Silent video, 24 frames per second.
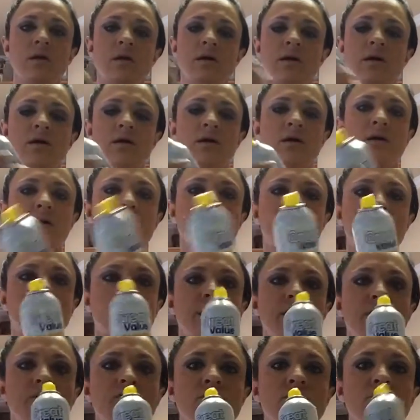I
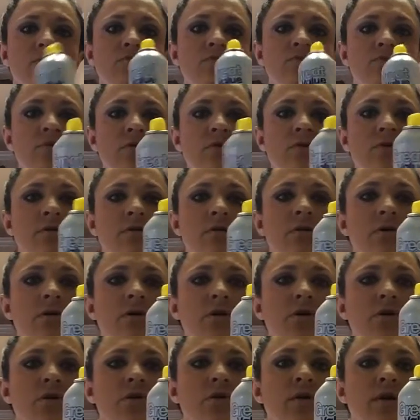use
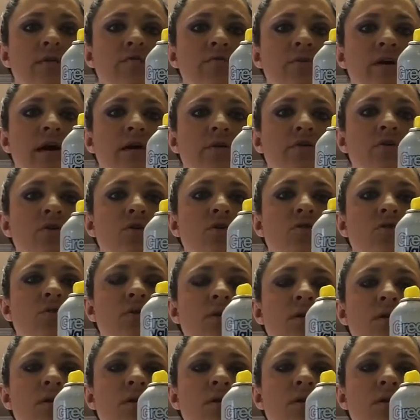Great Value